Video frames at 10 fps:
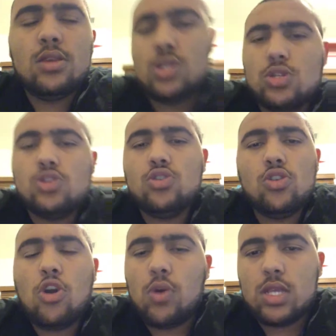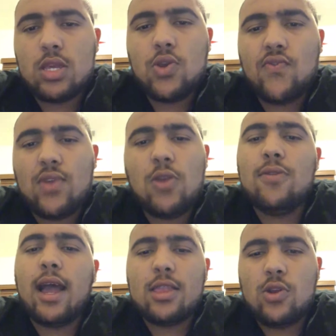There's no excuse for you
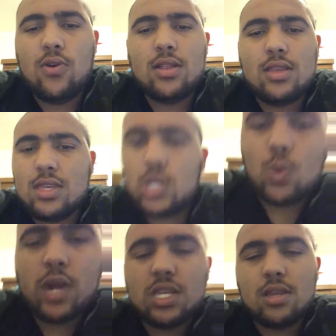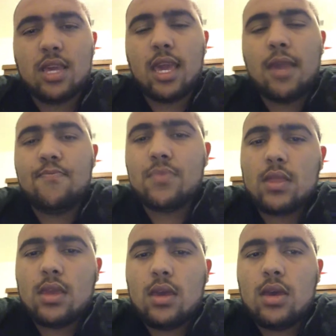not knowing the situation of the game.
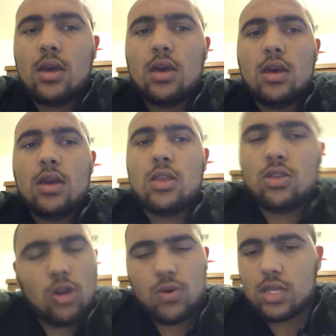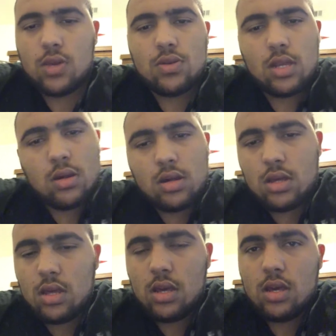No excuse at all.
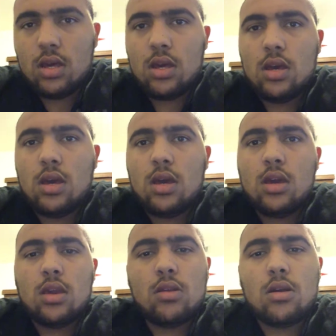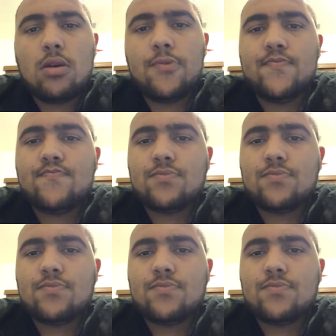You